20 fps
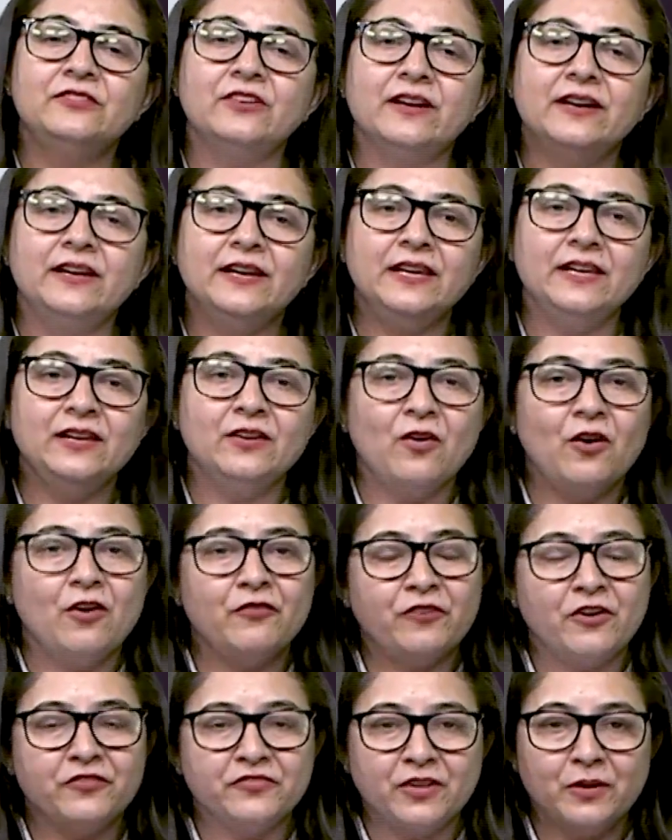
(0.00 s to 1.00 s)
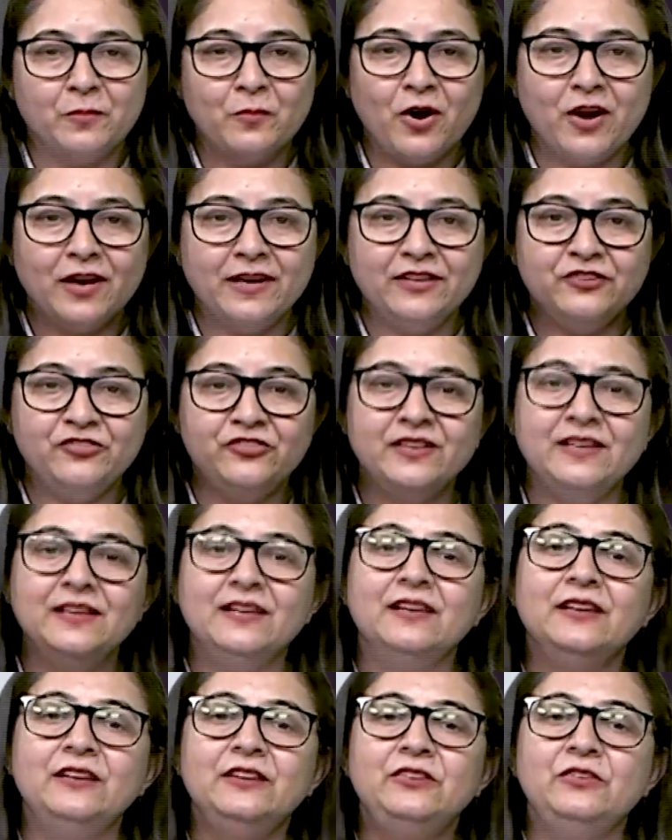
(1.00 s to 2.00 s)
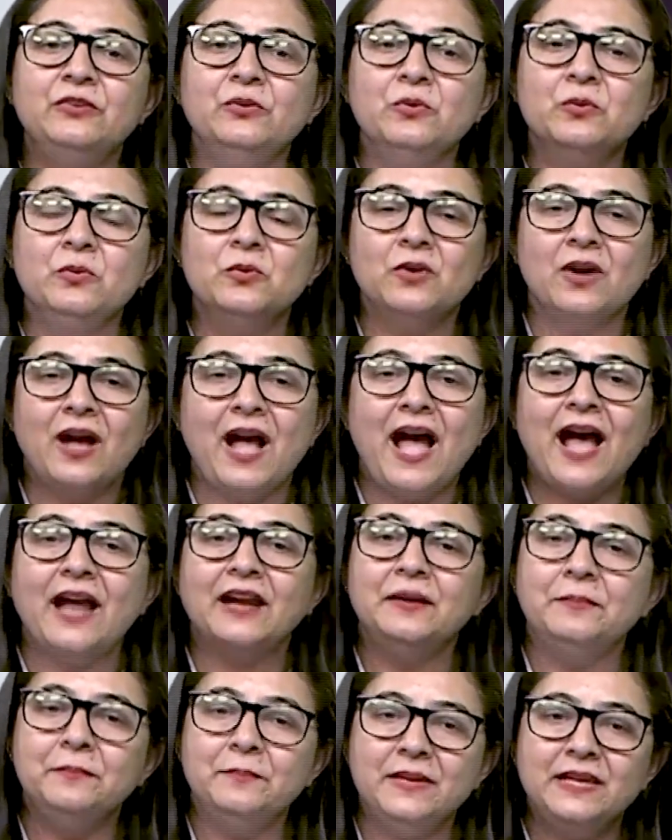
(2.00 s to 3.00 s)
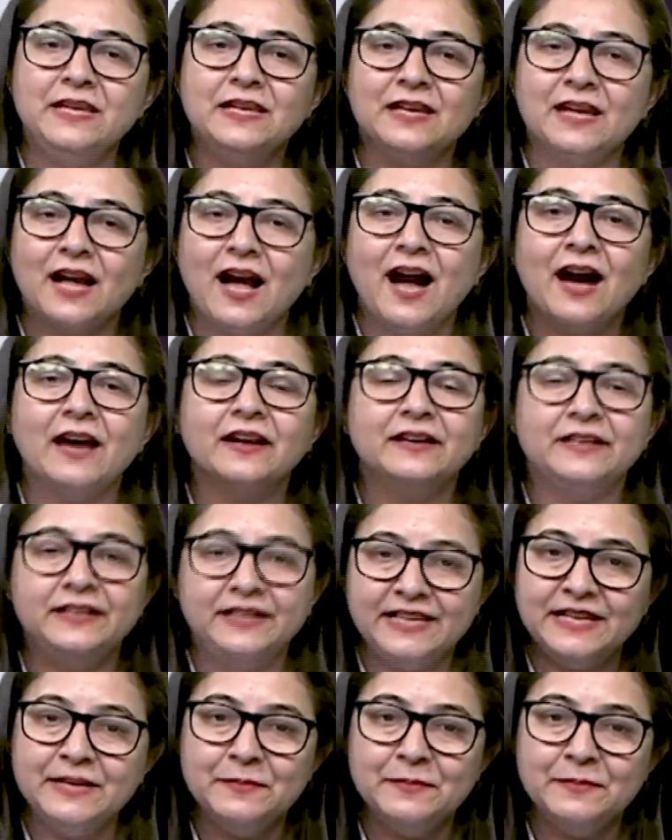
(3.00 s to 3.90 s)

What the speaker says: journey of ophthalmology, you and me are a